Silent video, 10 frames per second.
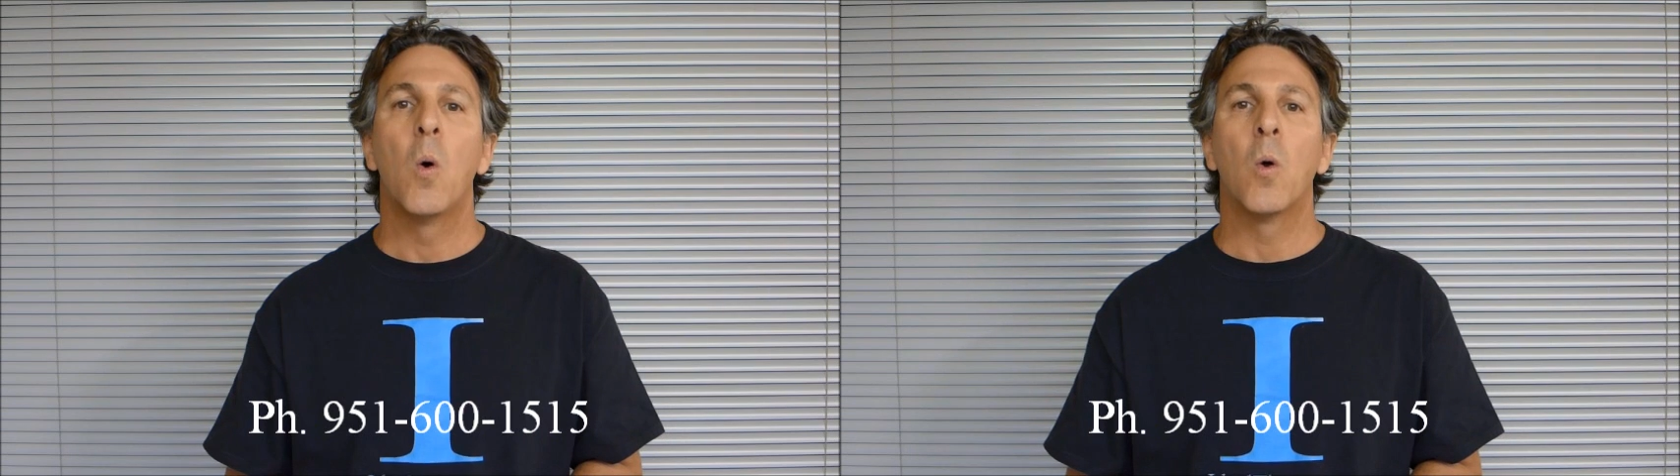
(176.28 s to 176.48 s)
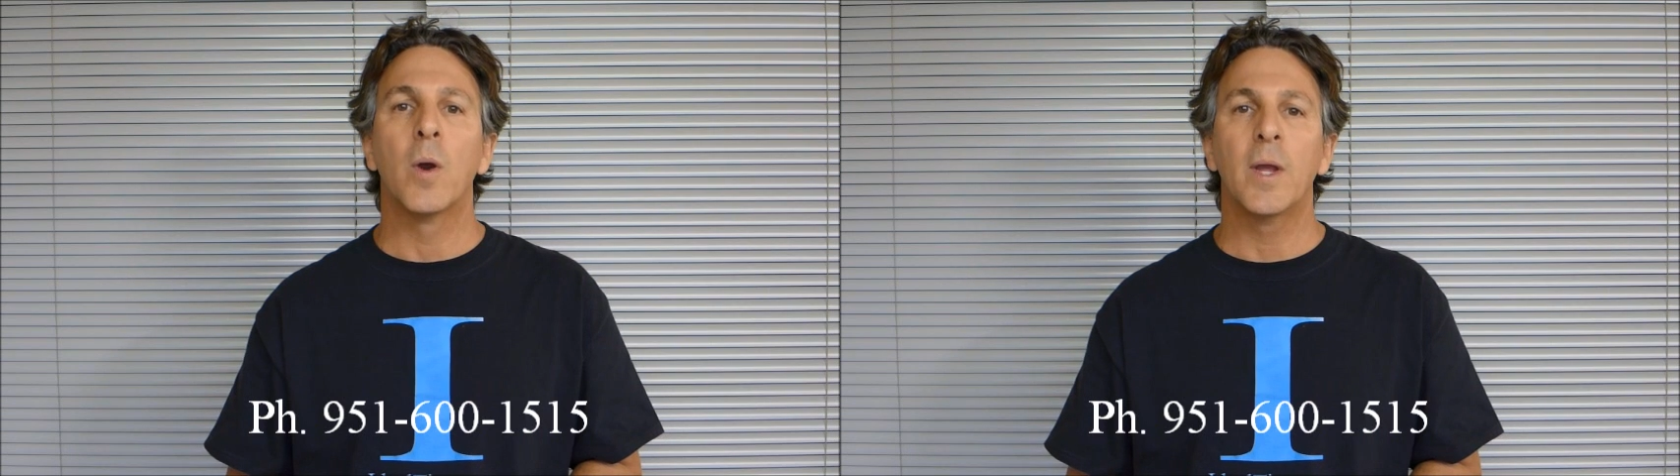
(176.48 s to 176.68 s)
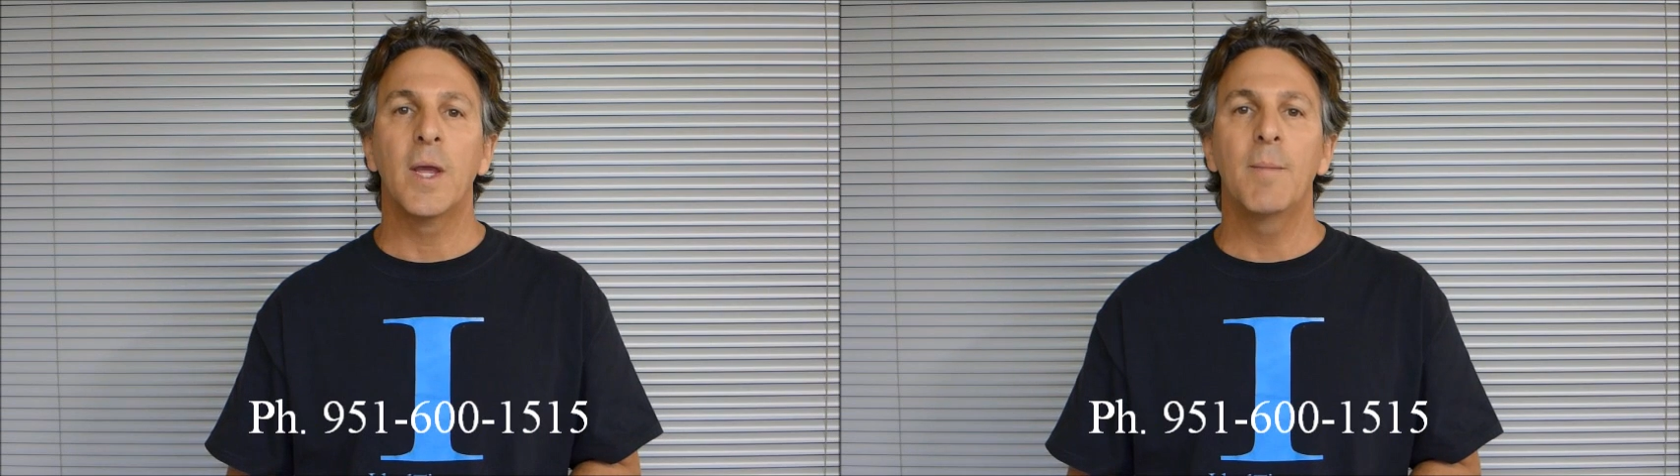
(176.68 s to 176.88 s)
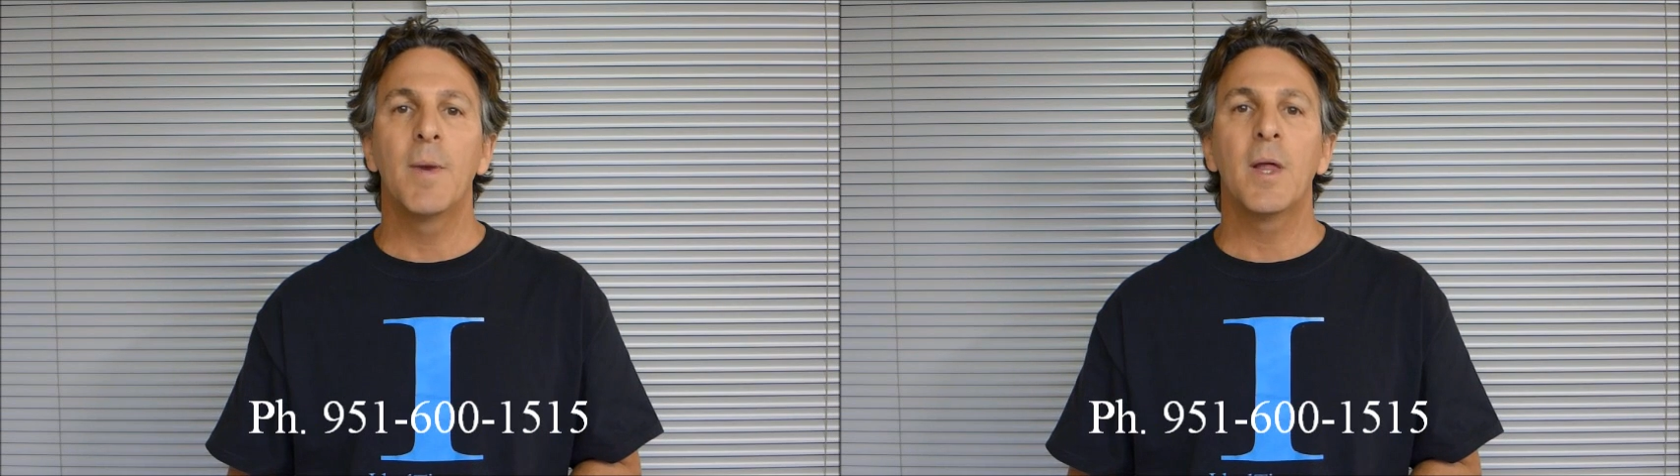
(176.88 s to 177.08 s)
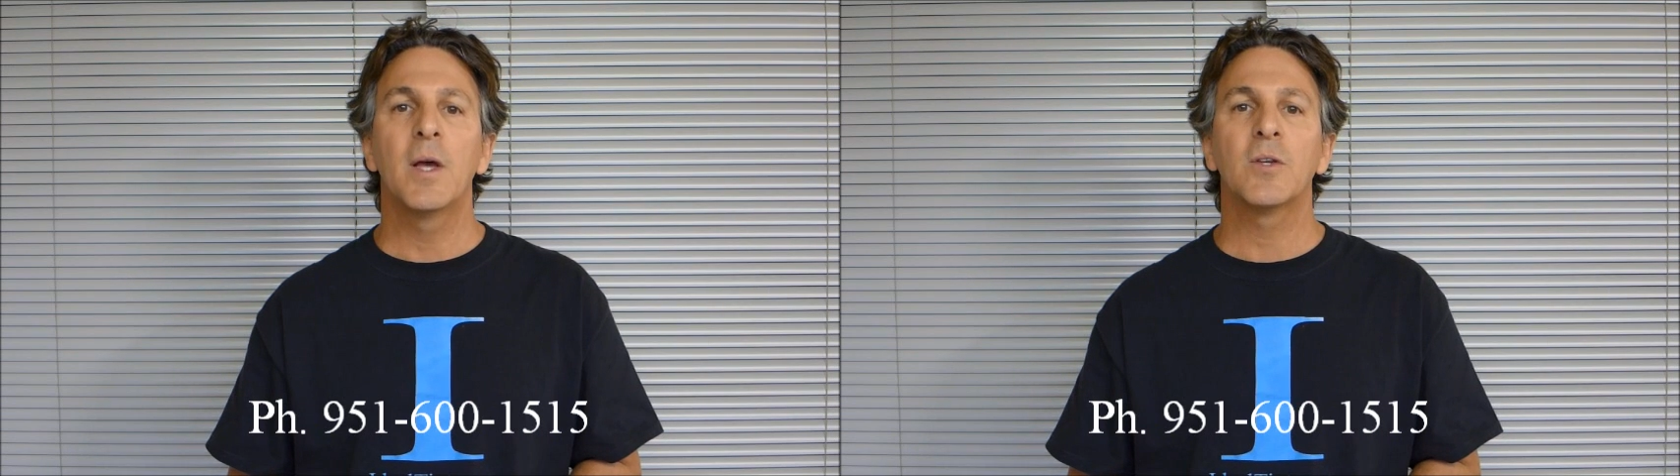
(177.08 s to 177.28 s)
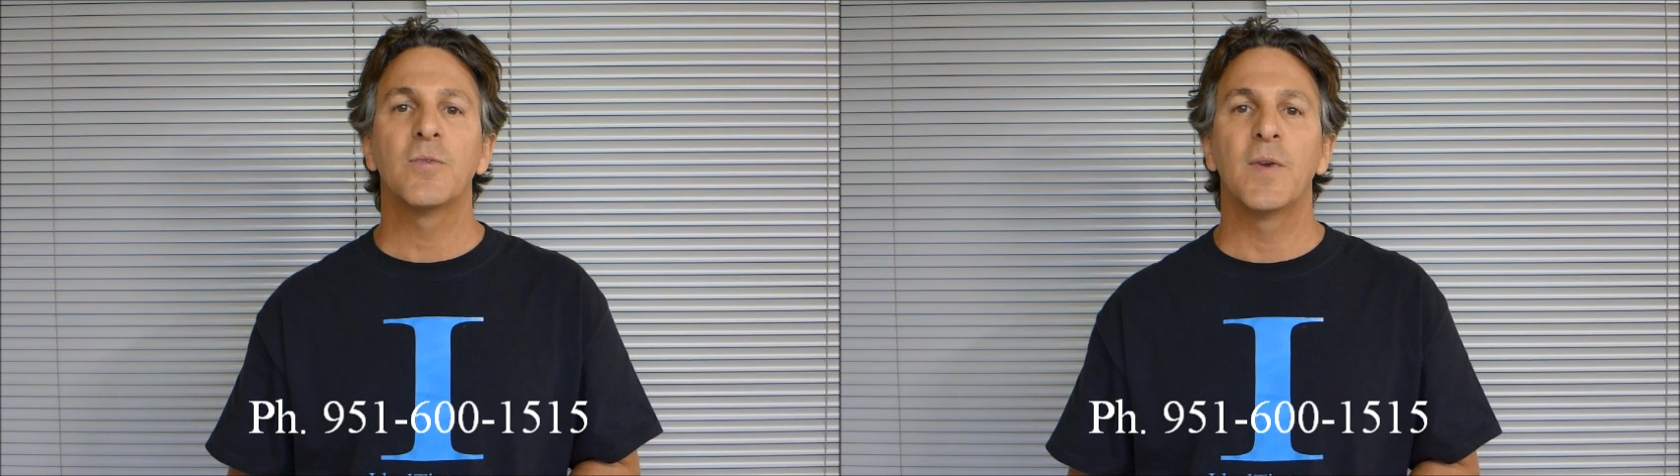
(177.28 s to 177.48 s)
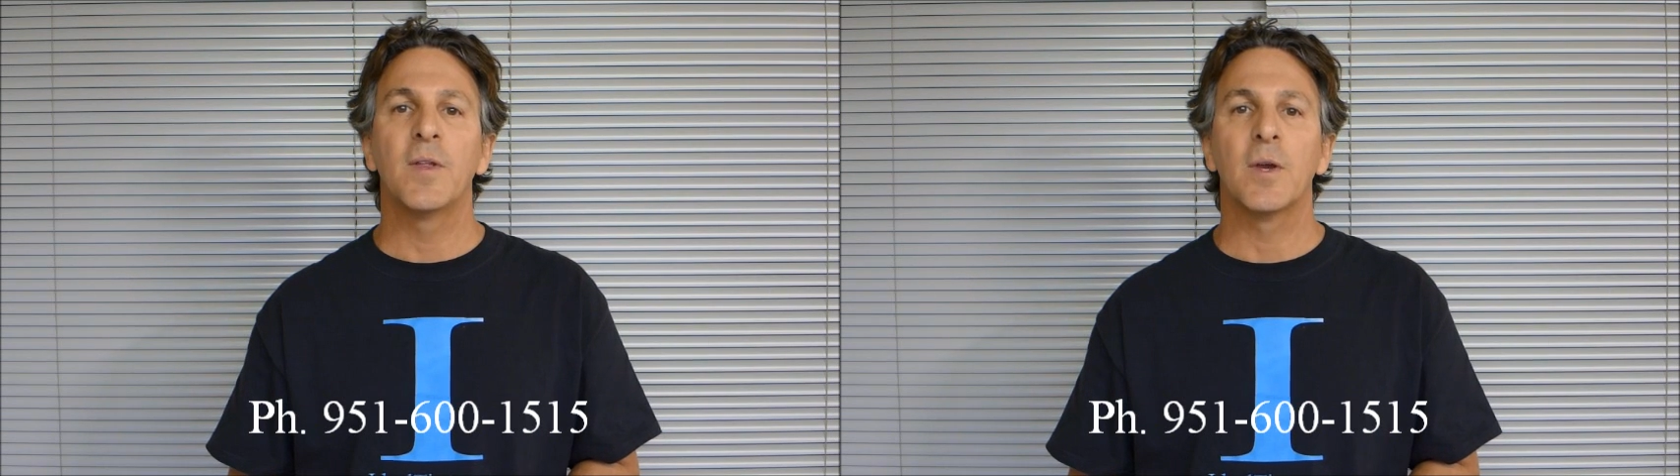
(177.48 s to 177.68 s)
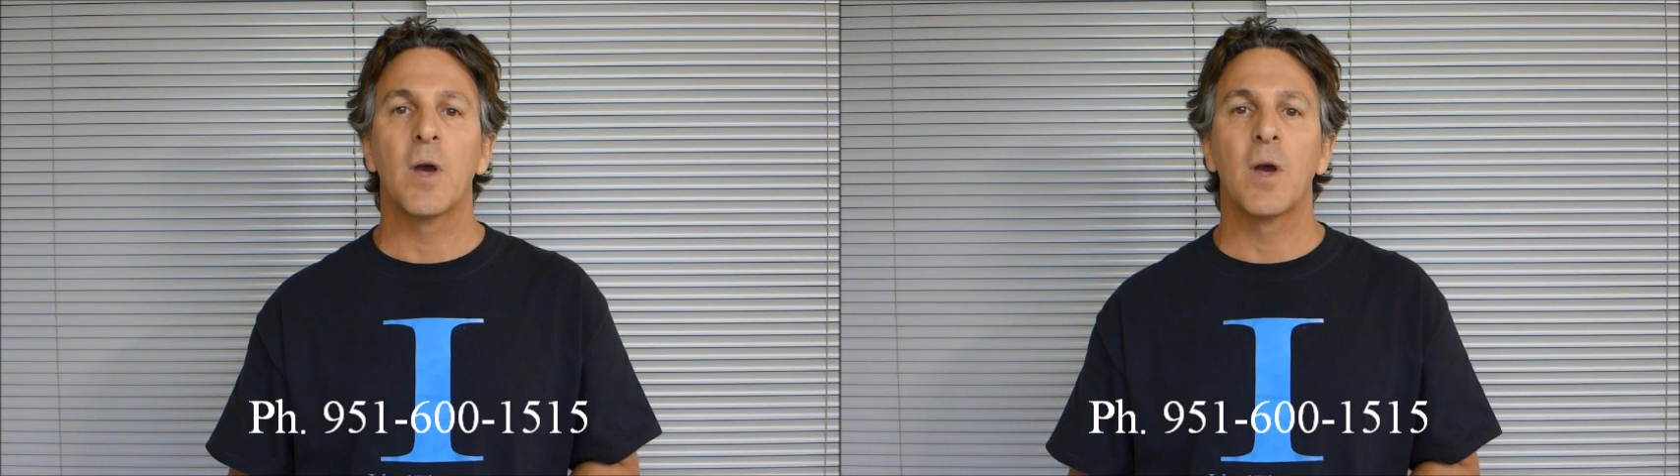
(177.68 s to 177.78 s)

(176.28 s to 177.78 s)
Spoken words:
or email us via the